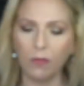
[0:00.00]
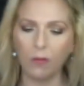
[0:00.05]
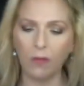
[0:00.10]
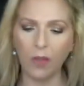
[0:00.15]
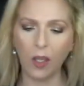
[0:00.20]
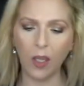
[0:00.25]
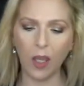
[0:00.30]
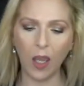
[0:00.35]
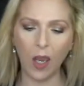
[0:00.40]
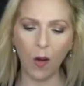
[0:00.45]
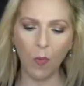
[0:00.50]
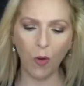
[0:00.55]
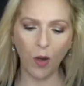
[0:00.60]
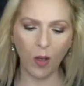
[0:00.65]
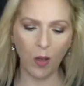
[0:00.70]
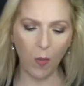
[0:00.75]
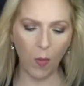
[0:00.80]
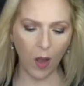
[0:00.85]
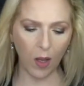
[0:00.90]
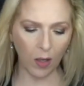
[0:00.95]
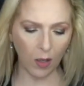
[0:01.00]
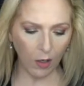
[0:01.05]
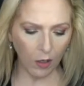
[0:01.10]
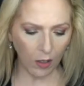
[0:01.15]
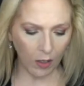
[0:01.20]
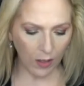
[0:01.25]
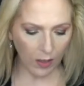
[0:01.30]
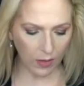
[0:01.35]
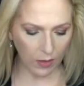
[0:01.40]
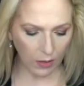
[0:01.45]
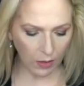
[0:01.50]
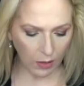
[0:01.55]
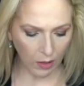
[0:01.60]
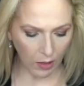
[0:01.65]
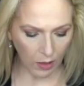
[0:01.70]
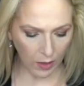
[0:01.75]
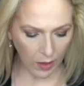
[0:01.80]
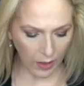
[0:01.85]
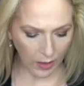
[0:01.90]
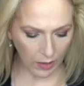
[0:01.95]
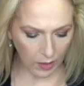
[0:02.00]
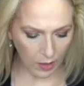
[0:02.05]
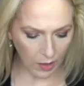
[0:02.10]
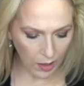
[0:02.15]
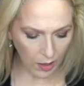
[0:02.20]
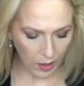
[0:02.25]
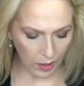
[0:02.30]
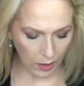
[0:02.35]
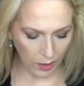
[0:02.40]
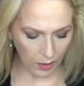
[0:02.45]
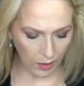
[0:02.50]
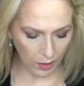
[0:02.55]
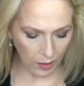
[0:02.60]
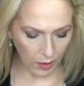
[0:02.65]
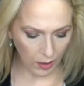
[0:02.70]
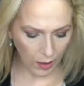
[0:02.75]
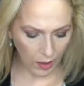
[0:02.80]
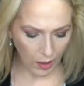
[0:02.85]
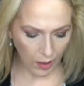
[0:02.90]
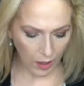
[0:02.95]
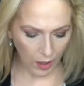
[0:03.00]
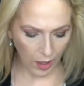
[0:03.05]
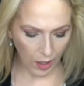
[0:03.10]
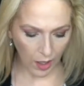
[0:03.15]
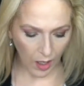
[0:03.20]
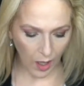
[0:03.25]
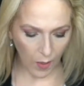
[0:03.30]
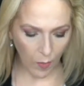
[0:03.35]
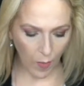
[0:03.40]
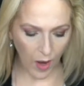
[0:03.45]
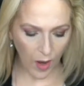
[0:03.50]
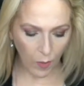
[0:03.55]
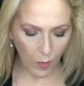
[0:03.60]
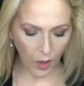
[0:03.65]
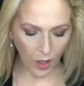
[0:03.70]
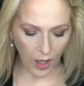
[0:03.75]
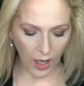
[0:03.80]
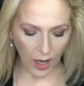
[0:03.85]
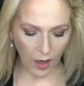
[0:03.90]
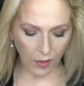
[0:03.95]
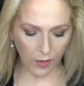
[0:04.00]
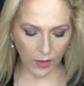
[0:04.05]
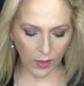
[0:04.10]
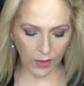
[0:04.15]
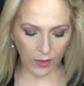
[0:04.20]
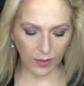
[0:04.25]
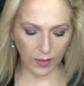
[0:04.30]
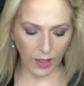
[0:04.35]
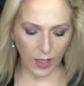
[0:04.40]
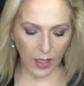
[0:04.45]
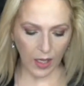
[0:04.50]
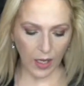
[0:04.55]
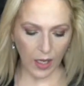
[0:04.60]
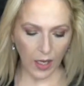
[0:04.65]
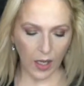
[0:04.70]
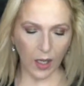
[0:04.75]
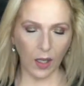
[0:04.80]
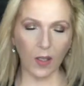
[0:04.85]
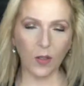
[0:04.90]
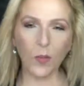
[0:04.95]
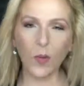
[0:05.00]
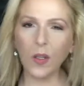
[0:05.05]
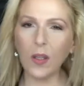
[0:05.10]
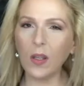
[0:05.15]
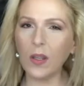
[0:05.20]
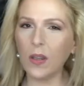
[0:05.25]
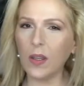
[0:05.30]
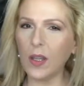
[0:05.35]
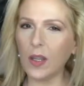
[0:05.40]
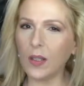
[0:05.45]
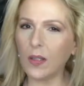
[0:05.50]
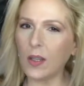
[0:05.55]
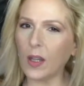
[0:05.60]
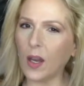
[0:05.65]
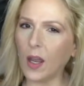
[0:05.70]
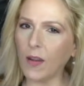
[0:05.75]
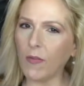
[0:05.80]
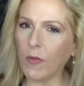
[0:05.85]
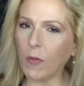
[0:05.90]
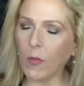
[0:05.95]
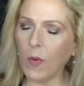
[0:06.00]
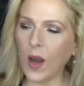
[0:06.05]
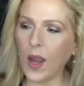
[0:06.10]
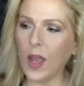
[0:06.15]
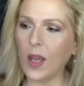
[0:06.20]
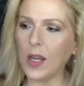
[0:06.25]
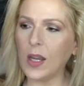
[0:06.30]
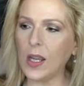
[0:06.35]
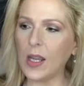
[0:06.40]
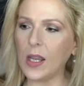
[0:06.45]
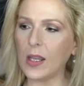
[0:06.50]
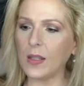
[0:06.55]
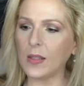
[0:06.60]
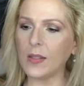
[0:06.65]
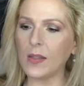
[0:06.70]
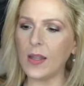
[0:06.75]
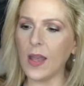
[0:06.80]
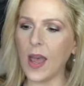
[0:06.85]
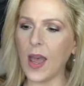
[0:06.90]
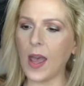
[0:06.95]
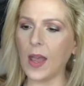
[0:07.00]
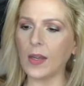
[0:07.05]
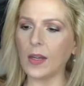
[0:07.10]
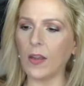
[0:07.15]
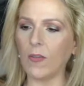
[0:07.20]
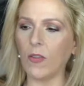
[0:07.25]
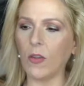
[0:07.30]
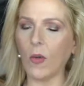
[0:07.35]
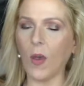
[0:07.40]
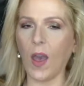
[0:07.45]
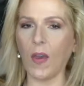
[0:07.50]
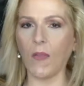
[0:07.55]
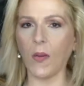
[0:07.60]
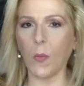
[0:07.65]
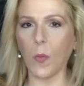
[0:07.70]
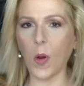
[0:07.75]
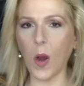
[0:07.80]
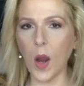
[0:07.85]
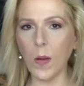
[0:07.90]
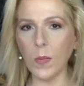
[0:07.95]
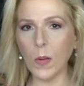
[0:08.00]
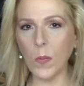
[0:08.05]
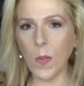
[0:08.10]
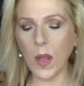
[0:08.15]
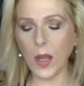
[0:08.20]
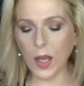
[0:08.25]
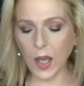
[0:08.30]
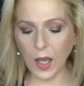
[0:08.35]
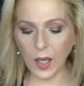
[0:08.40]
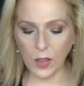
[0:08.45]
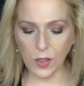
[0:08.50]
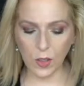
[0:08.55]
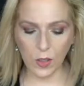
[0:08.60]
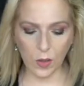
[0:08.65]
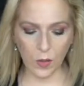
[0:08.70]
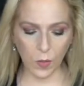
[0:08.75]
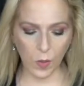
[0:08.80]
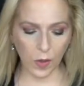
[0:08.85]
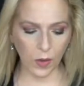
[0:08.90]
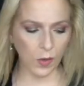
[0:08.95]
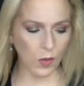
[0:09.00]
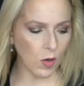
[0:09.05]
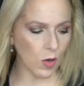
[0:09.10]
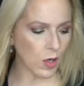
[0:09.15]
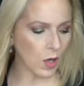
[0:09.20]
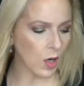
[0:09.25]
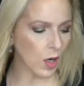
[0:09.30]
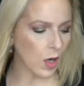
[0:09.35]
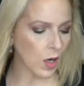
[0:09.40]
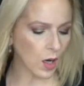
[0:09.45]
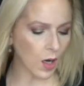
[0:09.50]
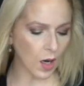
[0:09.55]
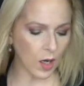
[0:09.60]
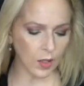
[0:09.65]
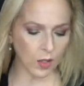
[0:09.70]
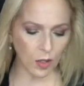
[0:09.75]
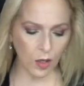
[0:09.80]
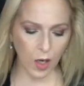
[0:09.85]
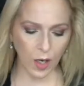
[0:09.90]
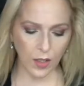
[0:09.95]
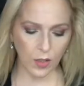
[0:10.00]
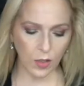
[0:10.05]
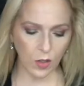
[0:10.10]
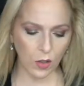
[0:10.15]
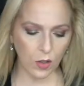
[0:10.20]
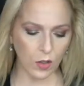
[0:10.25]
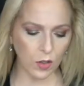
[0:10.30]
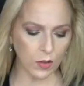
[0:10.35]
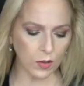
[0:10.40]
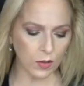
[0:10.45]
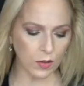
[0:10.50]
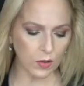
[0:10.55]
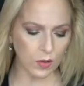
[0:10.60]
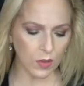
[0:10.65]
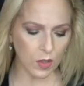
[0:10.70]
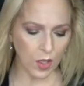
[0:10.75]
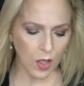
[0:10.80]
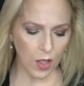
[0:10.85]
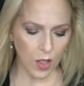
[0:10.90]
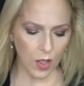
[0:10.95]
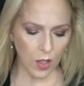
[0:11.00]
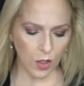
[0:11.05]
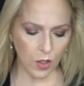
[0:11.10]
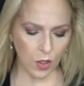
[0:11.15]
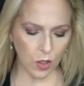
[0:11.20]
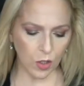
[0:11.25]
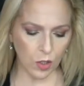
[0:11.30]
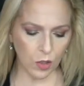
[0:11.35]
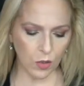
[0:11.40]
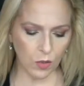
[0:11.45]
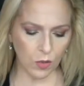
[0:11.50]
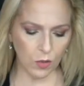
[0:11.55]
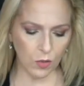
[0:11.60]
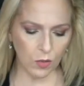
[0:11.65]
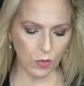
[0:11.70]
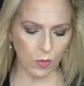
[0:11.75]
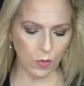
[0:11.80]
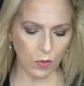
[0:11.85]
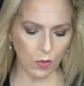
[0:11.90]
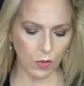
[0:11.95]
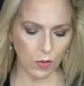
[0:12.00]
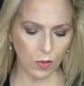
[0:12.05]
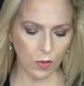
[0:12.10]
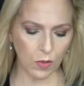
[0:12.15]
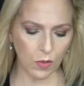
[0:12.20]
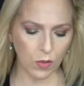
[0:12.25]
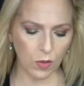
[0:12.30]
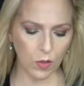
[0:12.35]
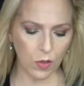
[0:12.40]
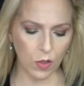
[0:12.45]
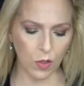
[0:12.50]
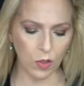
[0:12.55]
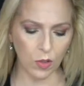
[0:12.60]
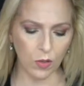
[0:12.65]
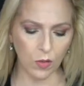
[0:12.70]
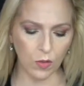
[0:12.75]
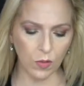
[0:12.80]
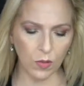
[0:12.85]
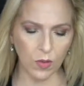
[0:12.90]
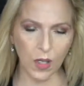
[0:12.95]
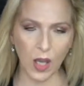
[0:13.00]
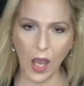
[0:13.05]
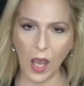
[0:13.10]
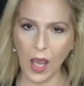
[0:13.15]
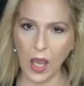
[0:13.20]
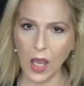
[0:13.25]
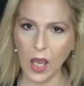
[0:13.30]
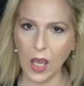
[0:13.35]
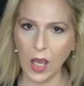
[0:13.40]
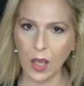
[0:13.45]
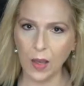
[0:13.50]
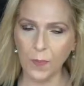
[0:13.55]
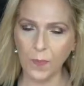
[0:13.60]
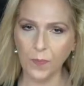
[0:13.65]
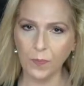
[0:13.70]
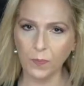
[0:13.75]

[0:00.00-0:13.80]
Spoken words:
the camera and the monitor, it doesn't look all that dark. It might work out. Because one of the things that I've read is that if you have a problem like I do with darker under eye circles, to use a